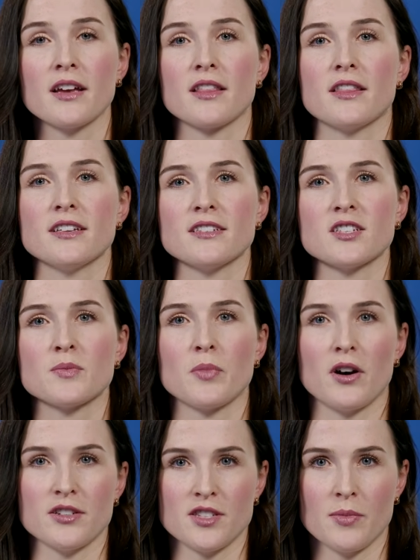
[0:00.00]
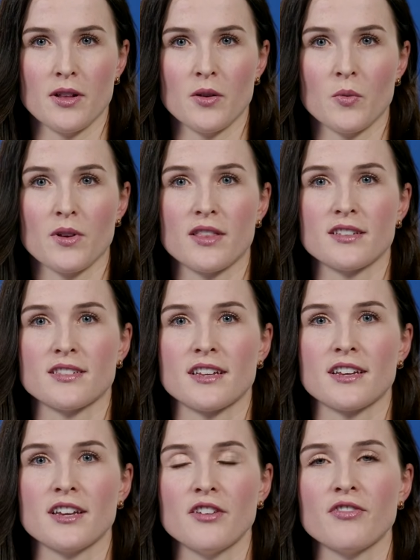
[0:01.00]
this is possible with a
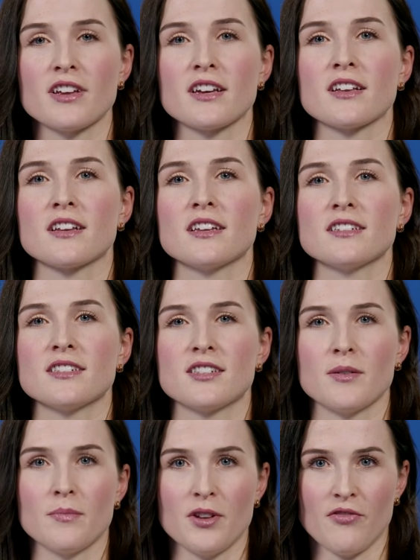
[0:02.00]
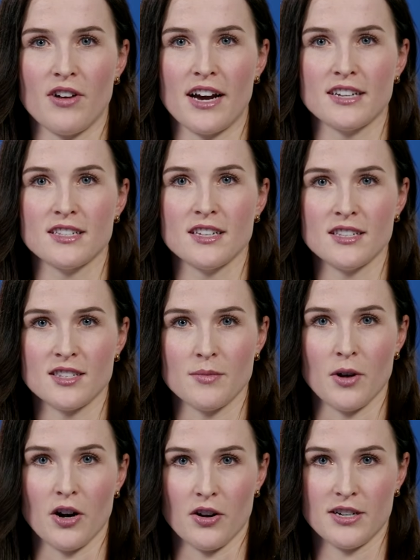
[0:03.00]
significantly simplified system
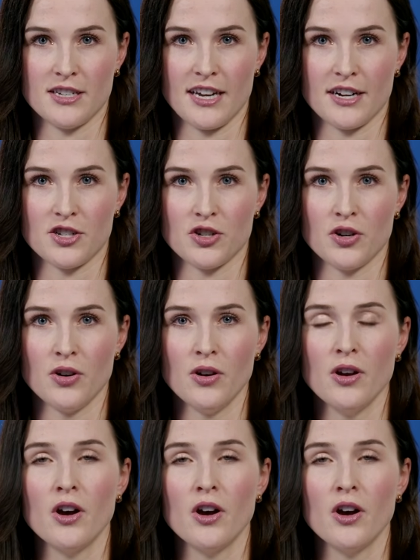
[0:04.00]
architecture